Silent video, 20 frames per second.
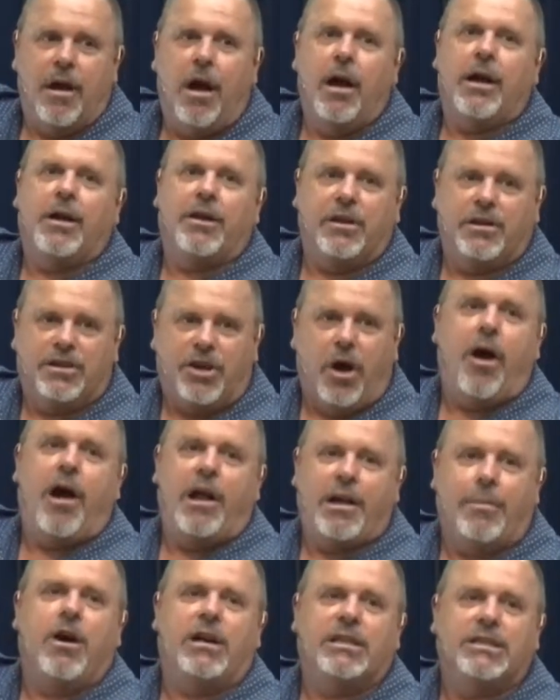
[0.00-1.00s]
I've got to
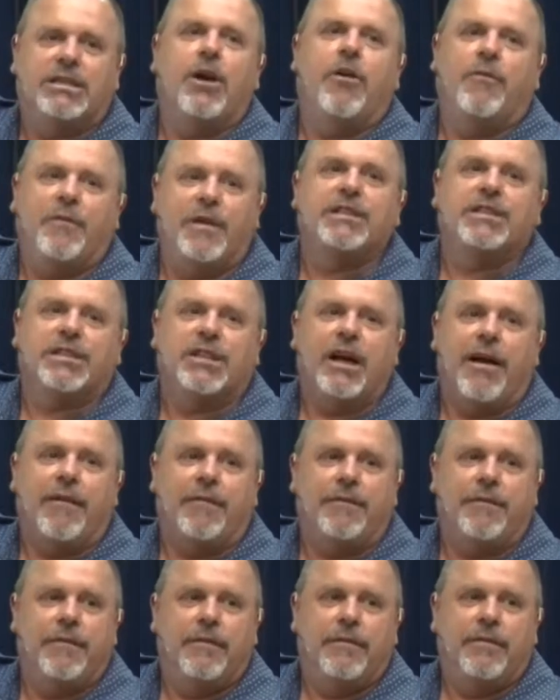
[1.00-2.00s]
die to my selfish stuff.